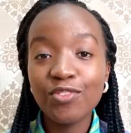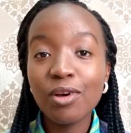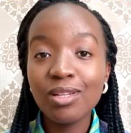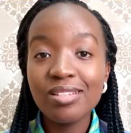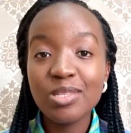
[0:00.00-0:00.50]

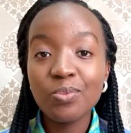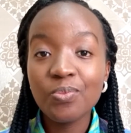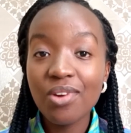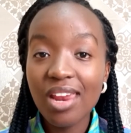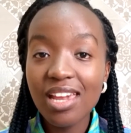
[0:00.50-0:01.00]
always
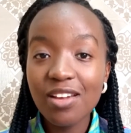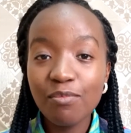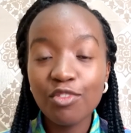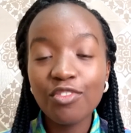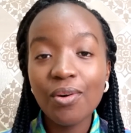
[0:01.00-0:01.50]
praying
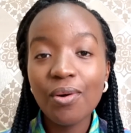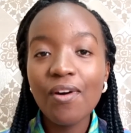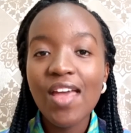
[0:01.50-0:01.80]
before